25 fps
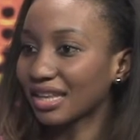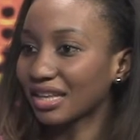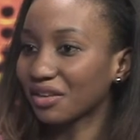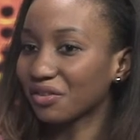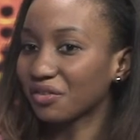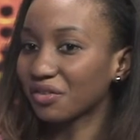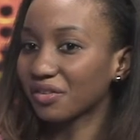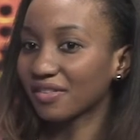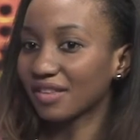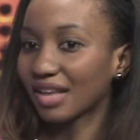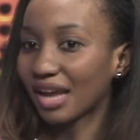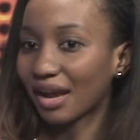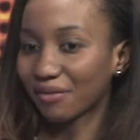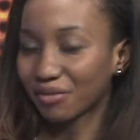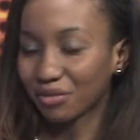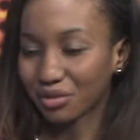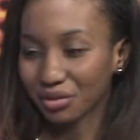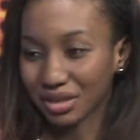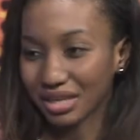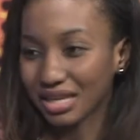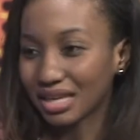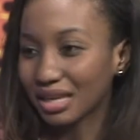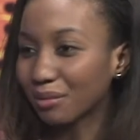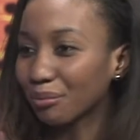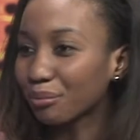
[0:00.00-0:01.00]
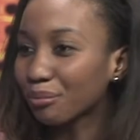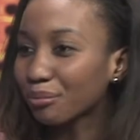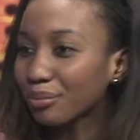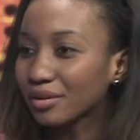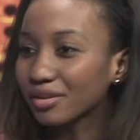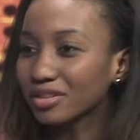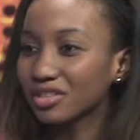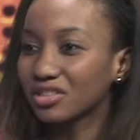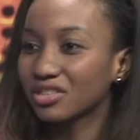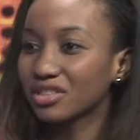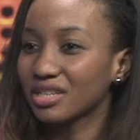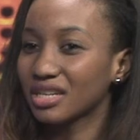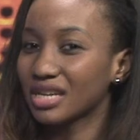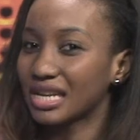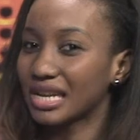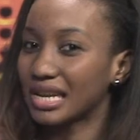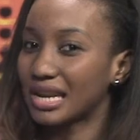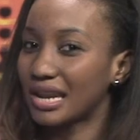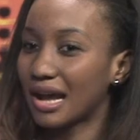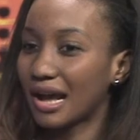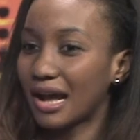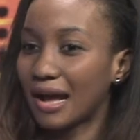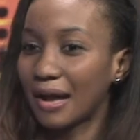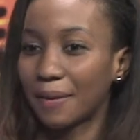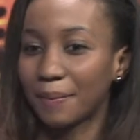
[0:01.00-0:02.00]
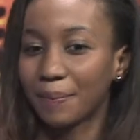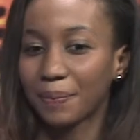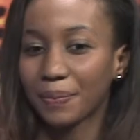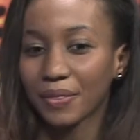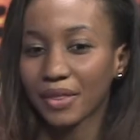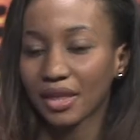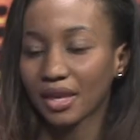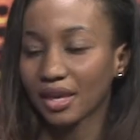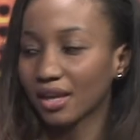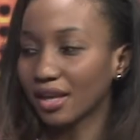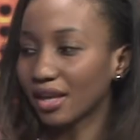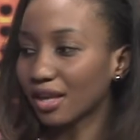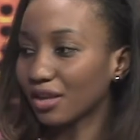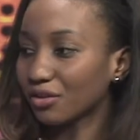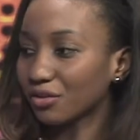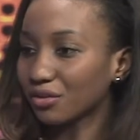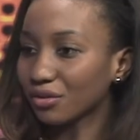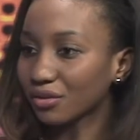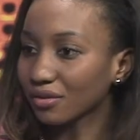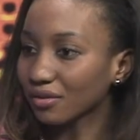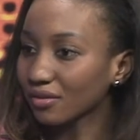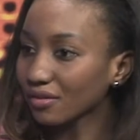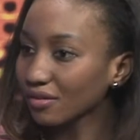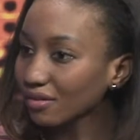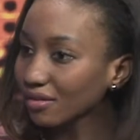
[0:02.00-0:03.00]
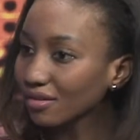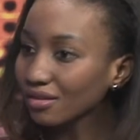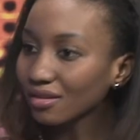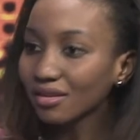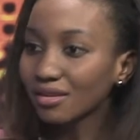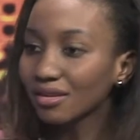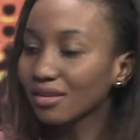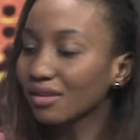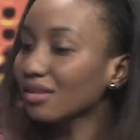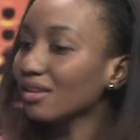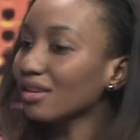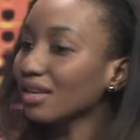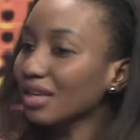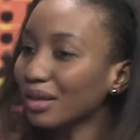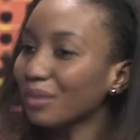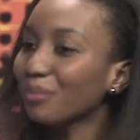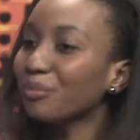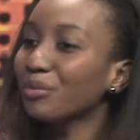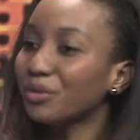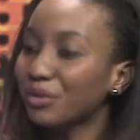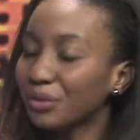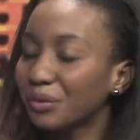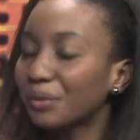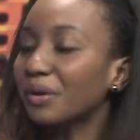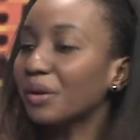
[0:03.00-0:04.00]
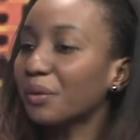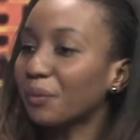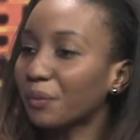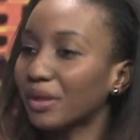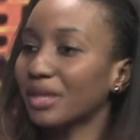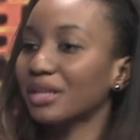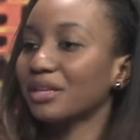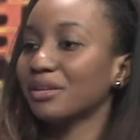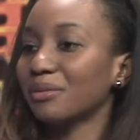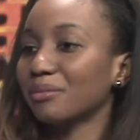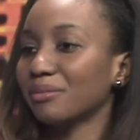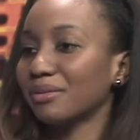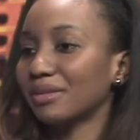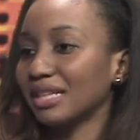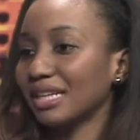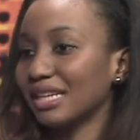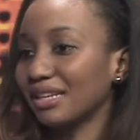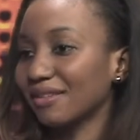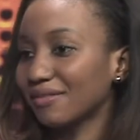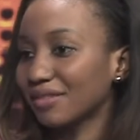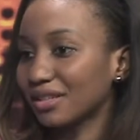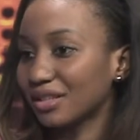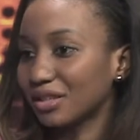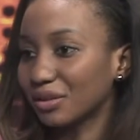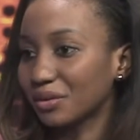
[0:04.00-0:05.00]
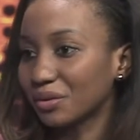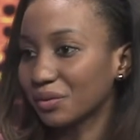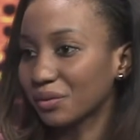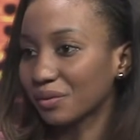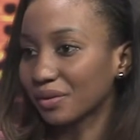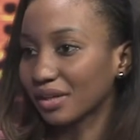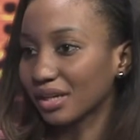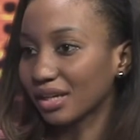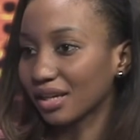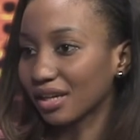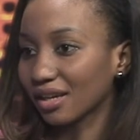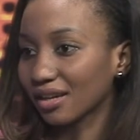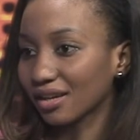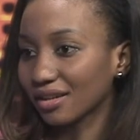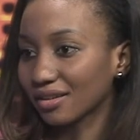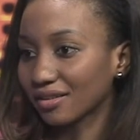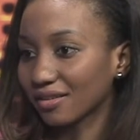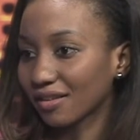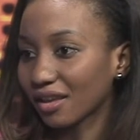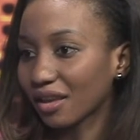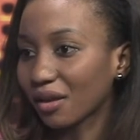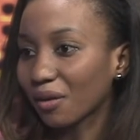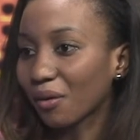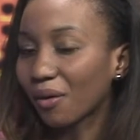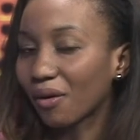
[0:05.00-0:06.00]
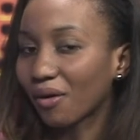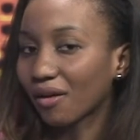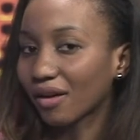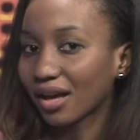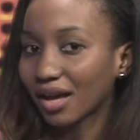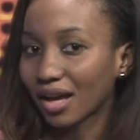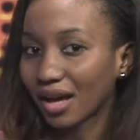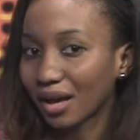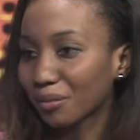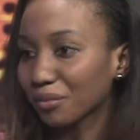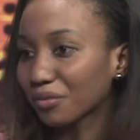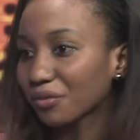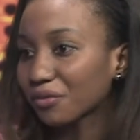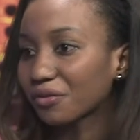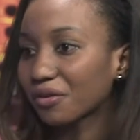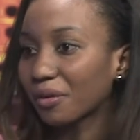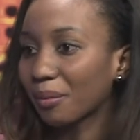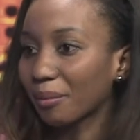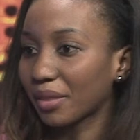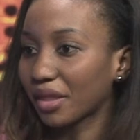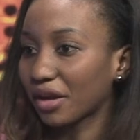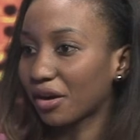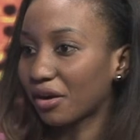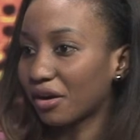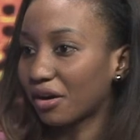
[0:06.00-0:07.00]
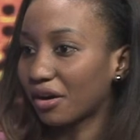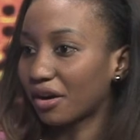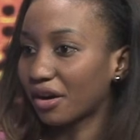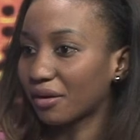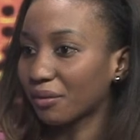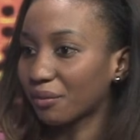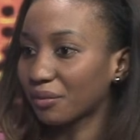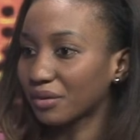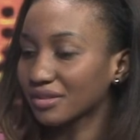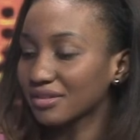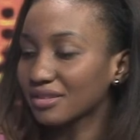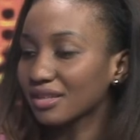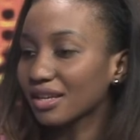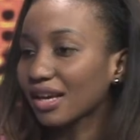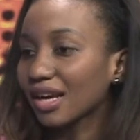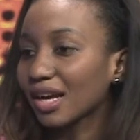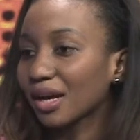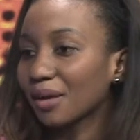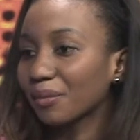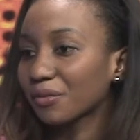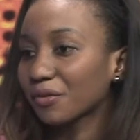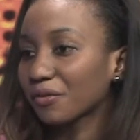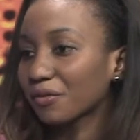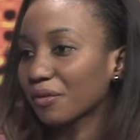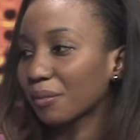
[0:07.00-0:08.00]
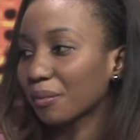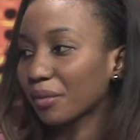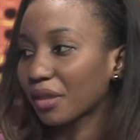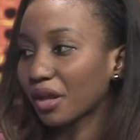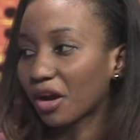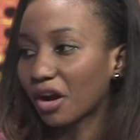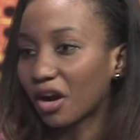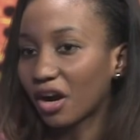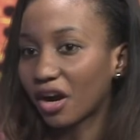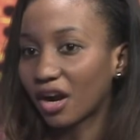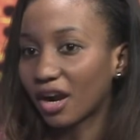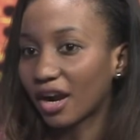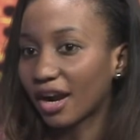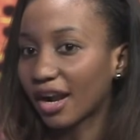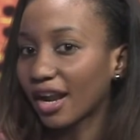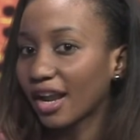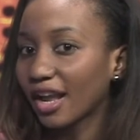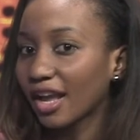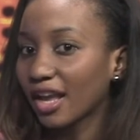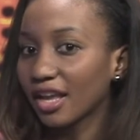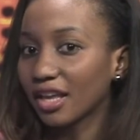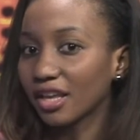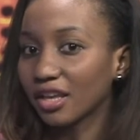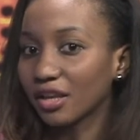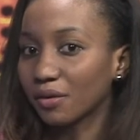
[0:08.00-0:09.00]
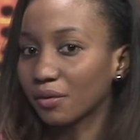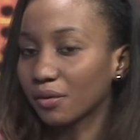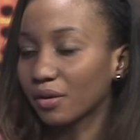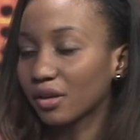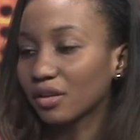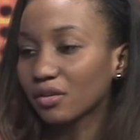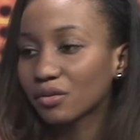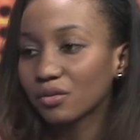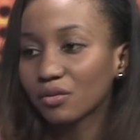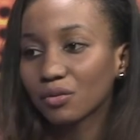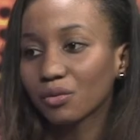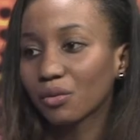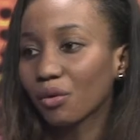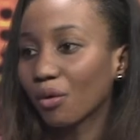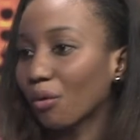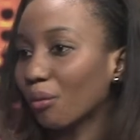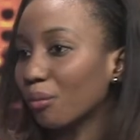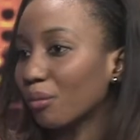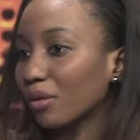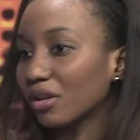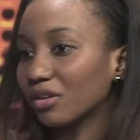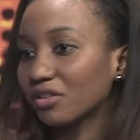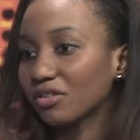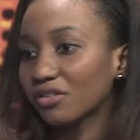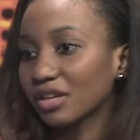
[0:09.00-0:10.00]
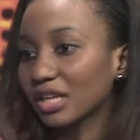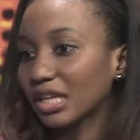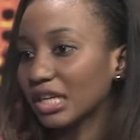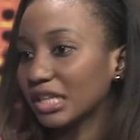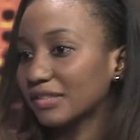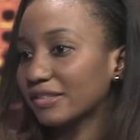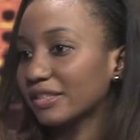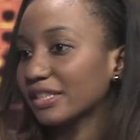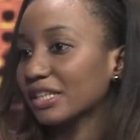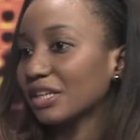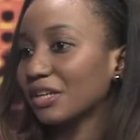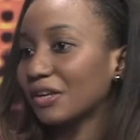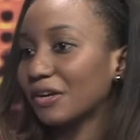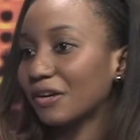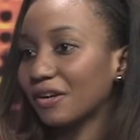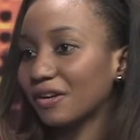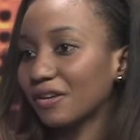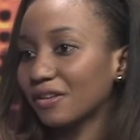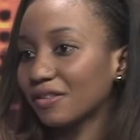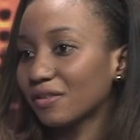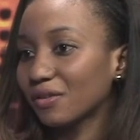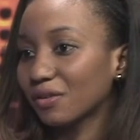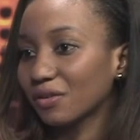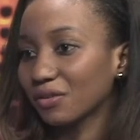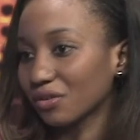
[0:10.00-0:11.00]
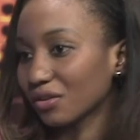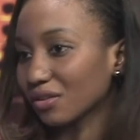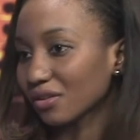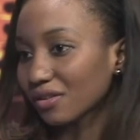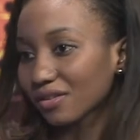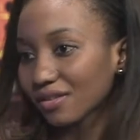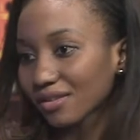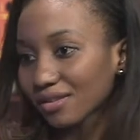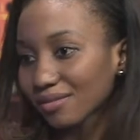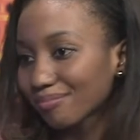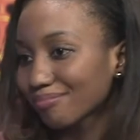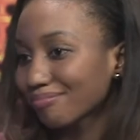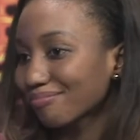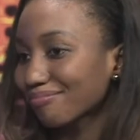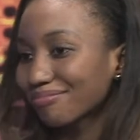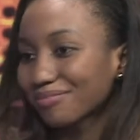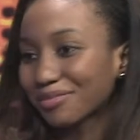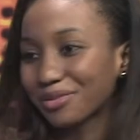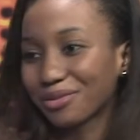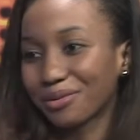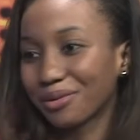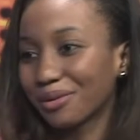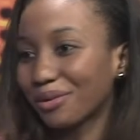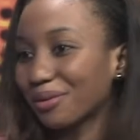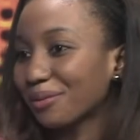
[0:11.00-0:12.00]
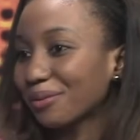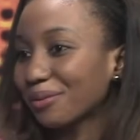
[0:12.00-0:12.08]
You just have to keep pushing and just keep doing what you believe in doing, because it all comes from the heart. Once it comes from the heart, it's so much easier to just roll